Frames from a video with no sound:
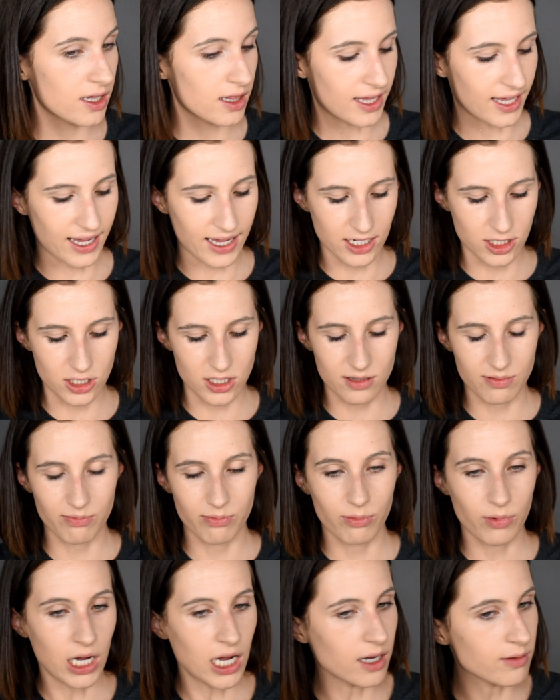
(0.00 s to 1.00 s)
It just
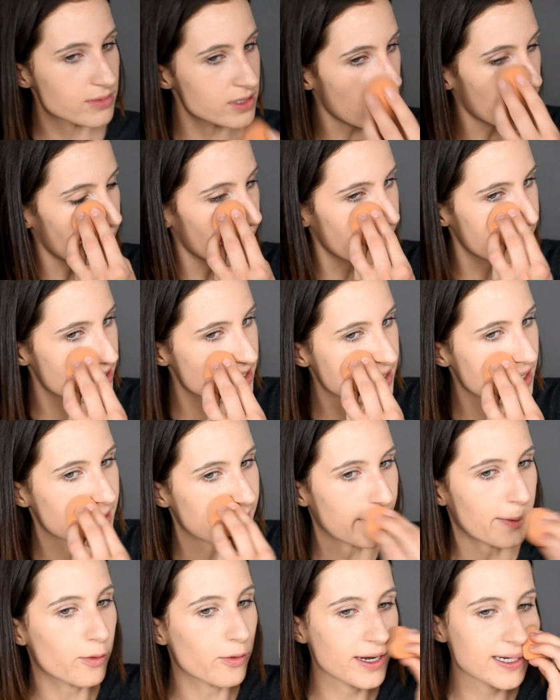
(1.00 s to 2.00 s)
comes off my skin
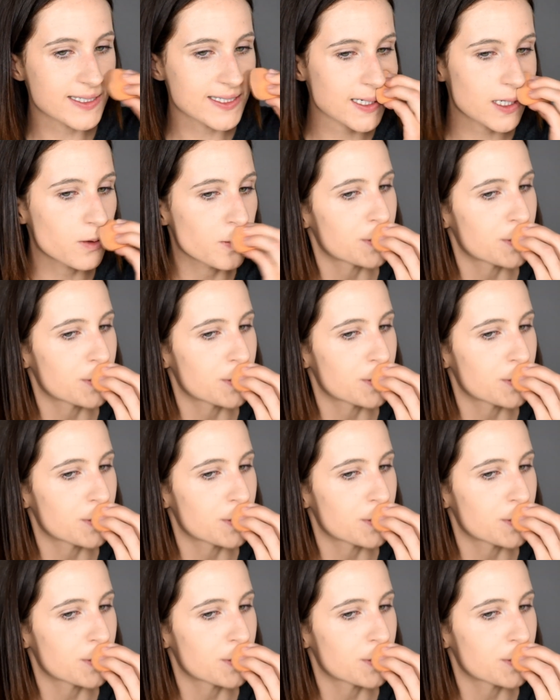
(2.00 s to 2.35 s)
like crazy,